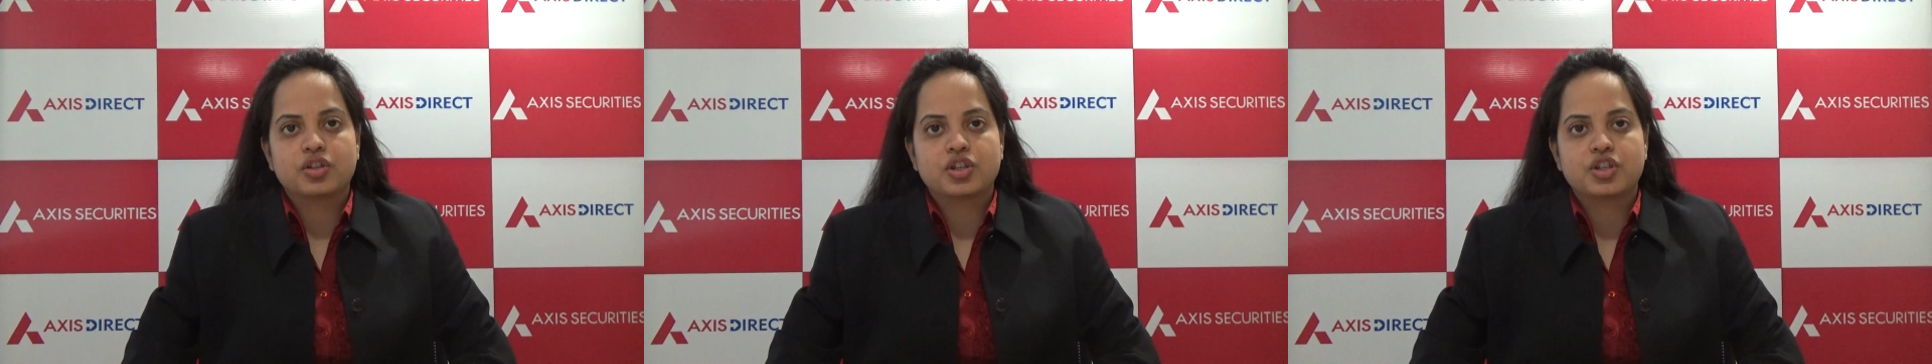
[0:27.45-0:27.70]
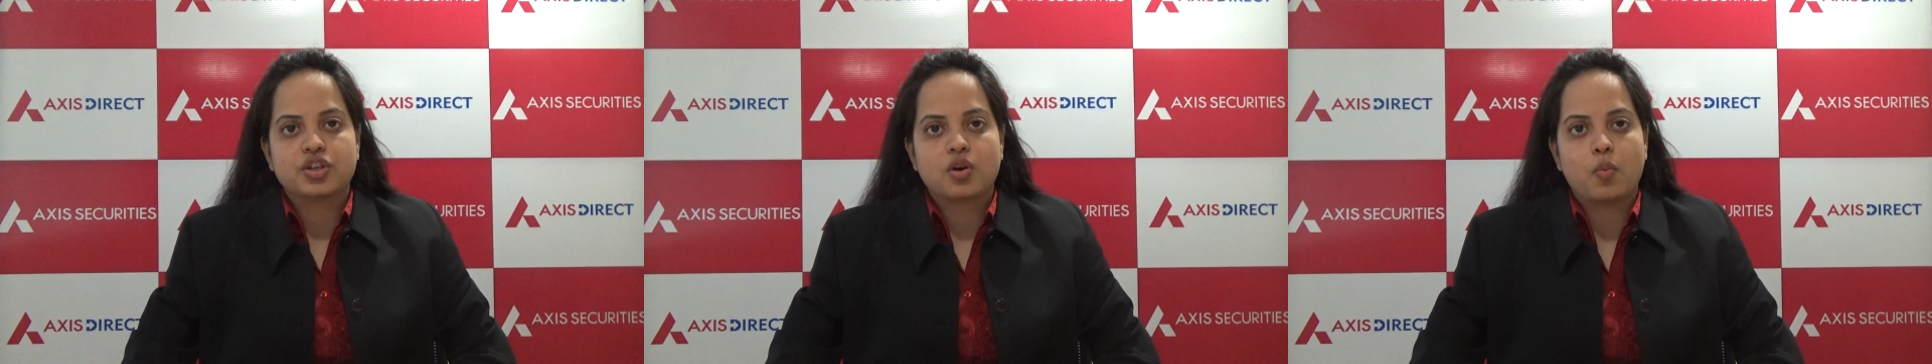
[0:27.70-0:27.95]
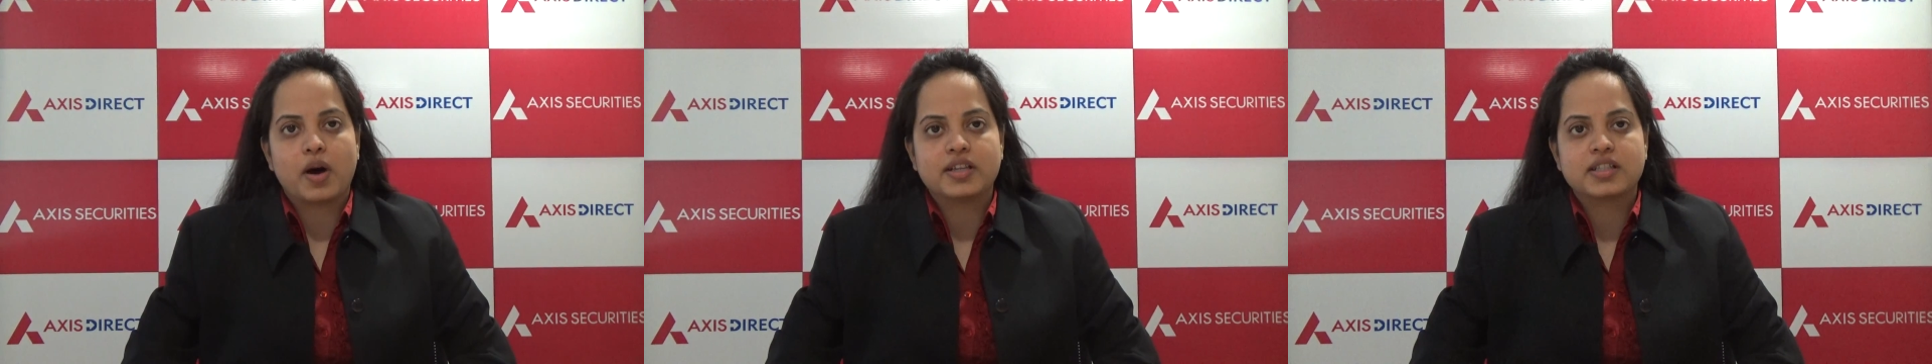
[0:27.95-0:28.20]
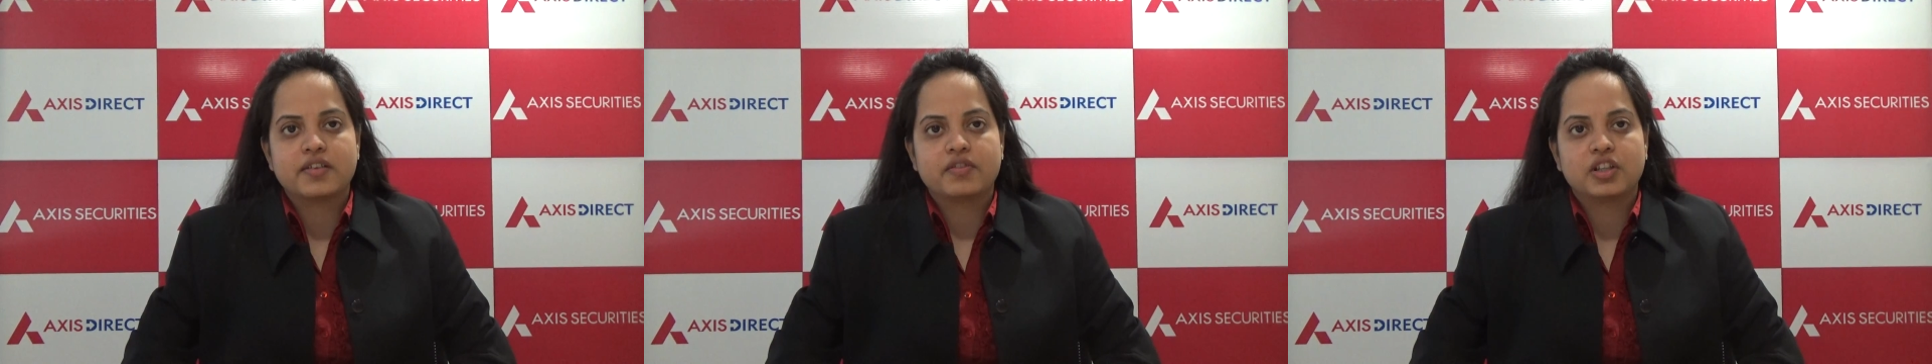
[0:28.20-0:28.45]
the tune of
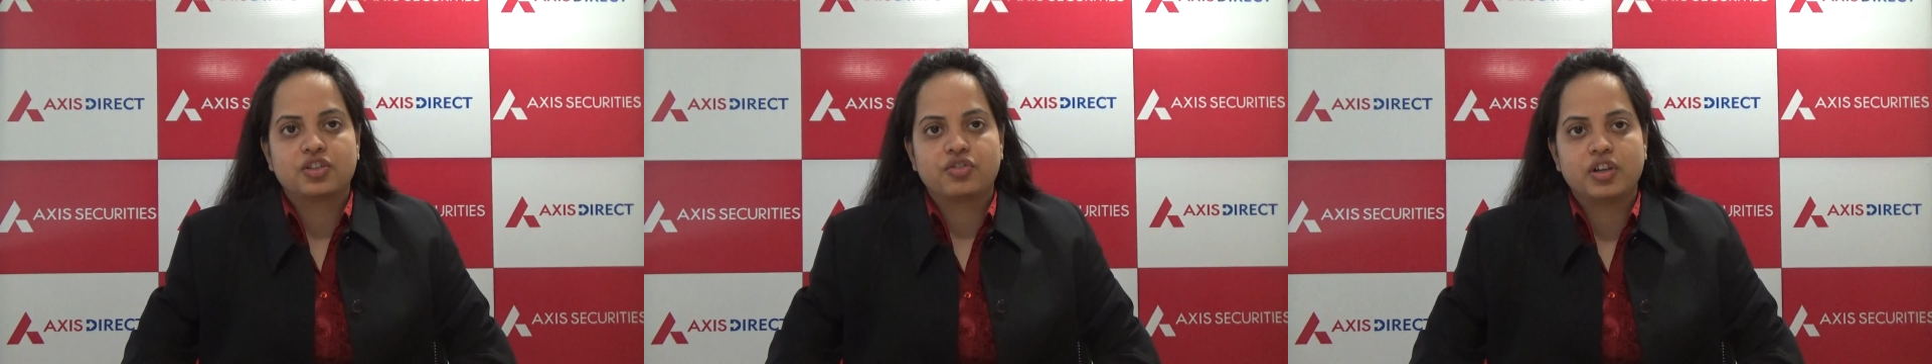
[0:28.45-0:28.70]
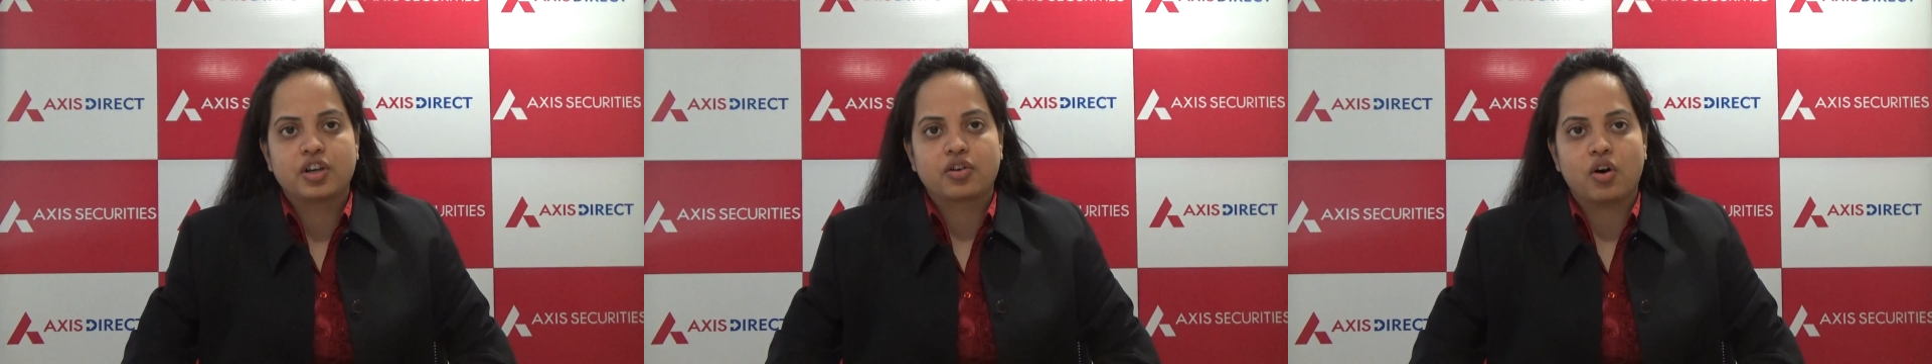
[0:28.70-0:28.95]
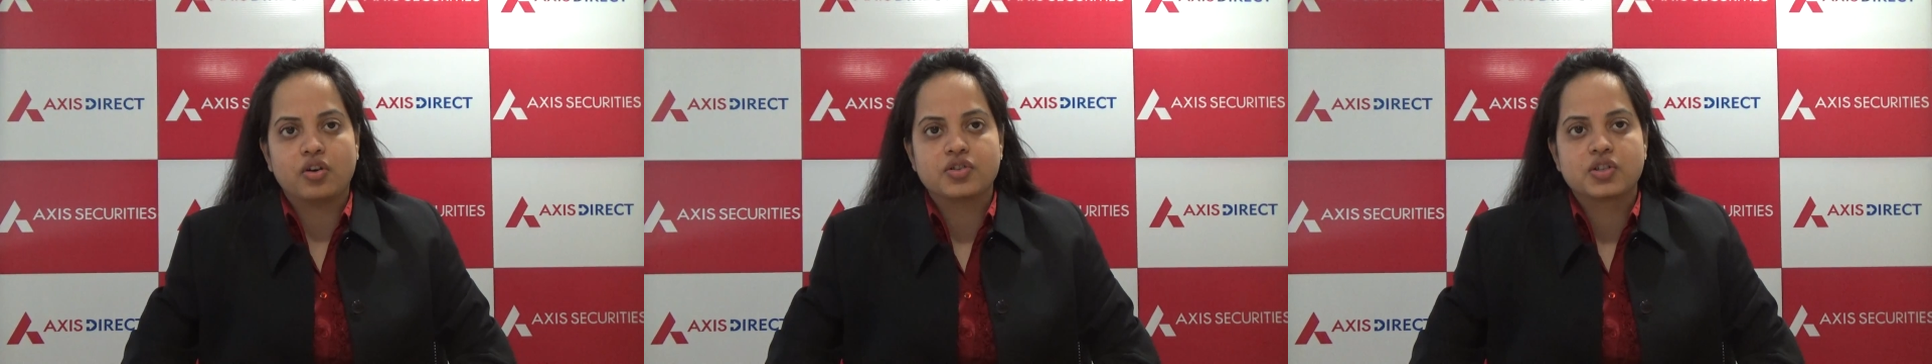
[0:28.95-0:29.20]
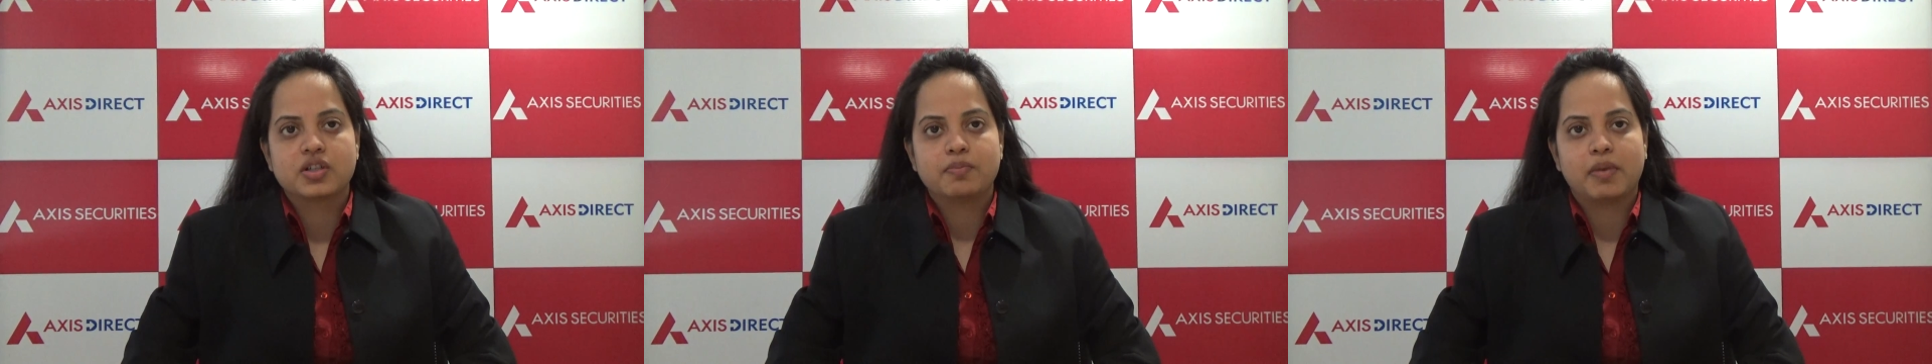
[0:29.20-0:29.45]
173 crores,